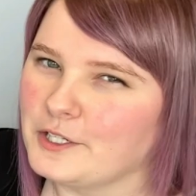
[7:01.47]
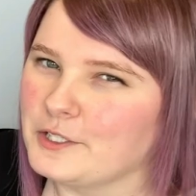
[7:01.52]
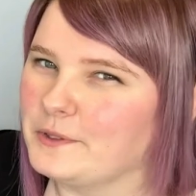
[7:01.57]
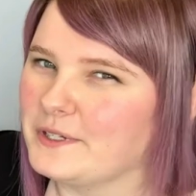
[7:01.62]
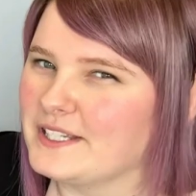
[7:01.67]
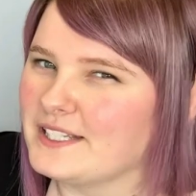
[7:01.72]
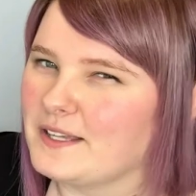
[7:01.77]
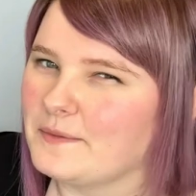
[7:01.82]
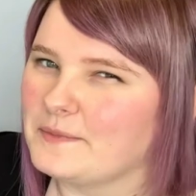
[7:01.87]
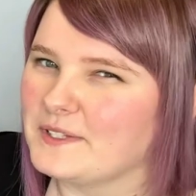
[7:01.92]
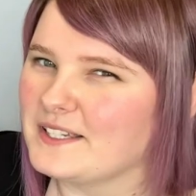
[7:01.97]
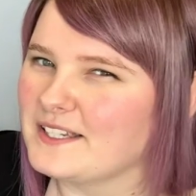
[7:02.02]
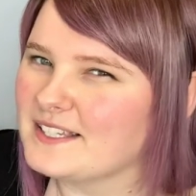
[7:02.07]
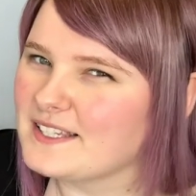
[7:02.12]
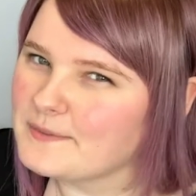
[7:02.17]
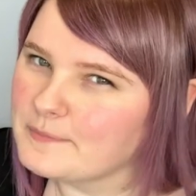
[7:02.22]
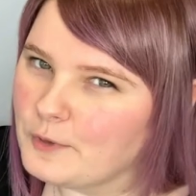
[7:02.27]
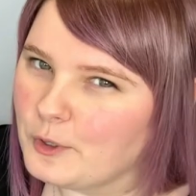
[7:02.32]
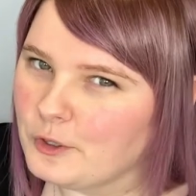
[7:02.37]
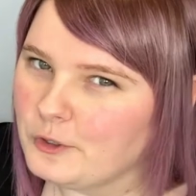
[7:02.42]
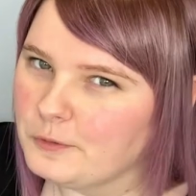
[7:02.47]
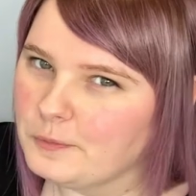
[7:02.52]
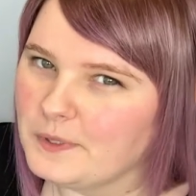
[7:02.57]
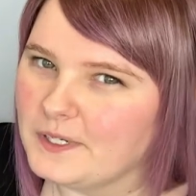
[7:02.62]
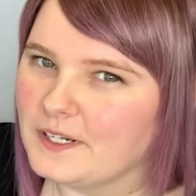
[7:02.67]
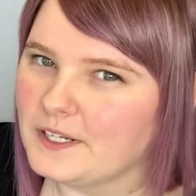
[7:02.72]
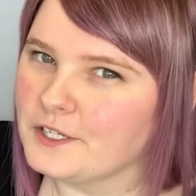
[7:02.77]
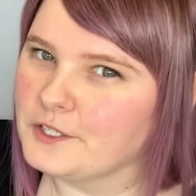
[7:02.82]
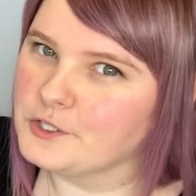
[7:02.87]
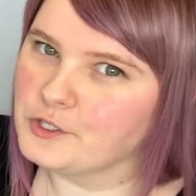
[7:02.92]
and doing something small
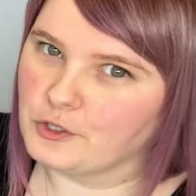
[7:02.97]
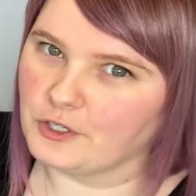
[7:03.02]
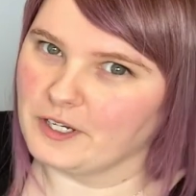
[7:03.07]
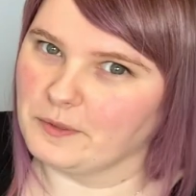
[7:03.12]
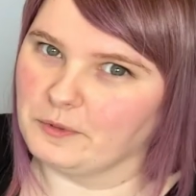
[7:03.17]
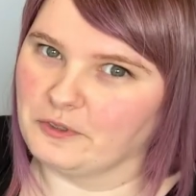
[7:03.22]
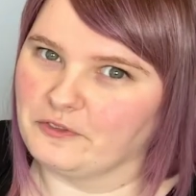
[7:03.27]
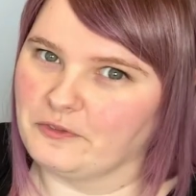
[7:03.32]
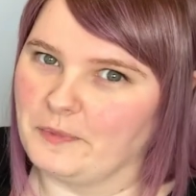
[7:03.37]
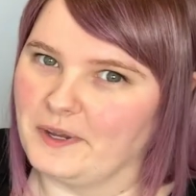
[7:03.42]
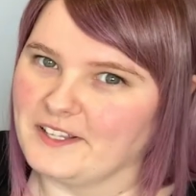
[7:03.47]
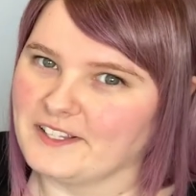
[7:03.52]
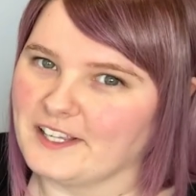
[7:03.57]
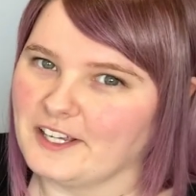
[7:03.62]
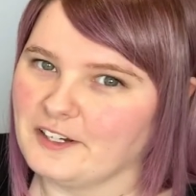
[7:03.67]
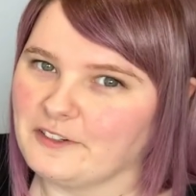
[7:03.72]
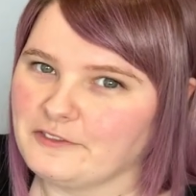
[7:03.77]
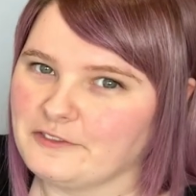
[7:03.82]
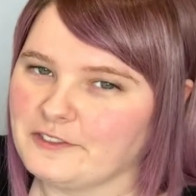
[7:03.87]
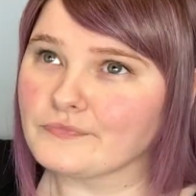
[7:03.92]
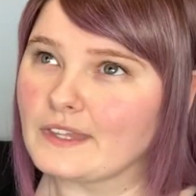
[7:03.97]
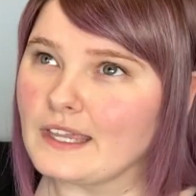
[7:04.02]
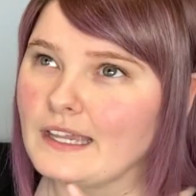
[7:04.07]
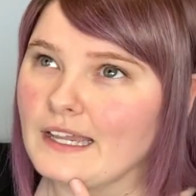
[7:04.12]
but enjoyable for myself.